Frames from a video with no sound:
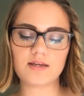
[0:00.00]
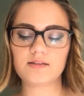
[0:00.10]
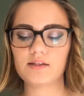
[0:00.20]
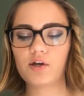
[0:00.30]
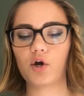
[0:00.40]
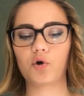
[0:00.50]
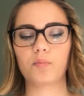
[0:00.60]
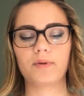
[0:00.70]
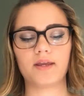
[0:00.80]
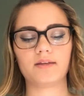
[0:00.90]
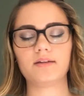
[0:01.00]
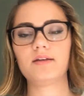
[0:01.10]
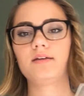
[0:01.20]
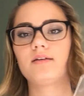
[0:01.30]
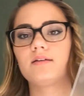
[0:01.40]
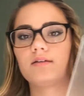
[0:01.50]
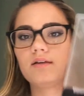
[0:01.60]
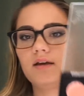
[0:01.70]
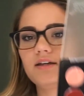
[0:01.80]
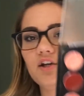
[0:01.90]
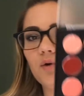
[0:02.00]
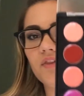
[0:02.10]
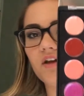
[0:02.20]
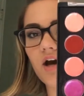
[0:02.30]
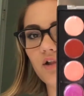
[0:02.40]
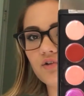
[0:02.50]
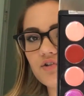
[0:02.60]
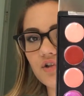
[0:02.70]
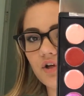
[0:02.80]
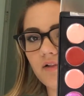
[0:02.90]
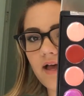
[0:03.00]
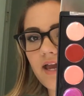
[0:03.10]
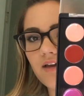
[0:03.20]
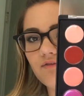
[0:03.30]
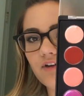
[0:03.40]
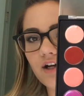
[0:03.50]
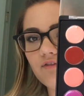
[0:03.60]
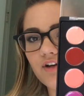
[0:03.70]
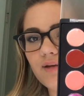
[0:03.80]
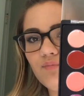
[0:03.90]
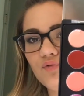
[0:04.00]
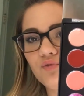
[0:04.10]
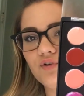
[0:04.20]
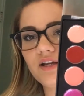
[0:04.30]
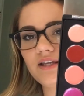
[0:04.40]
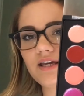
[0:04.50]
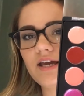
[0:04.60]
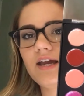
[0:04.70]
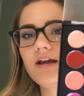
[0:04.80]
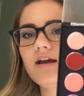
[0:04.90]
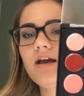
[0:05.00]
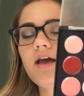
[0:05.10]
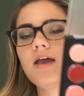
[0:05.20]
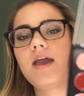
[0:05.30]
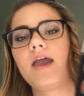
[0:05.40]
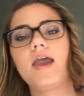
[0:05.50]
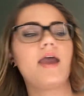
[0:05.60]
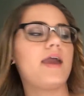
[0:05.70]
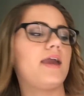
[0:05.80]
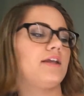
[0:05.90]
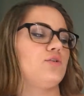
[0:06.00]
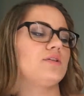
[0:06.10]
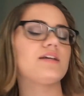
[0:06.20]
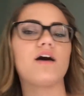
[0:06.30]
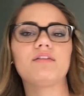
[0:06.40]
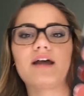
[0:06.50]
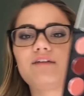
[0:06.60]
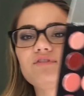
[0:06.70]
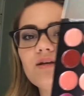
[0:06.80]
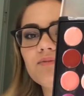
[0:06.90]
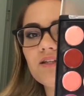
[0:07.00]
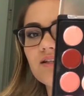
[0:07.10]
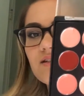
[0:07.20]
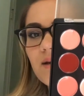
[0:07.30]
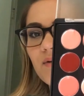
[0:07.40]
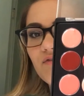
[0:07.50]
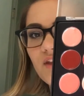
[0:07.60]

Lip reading: easy to open. Here are what the colors look like. Very, very pretty. And you can tell that I've dipped into some of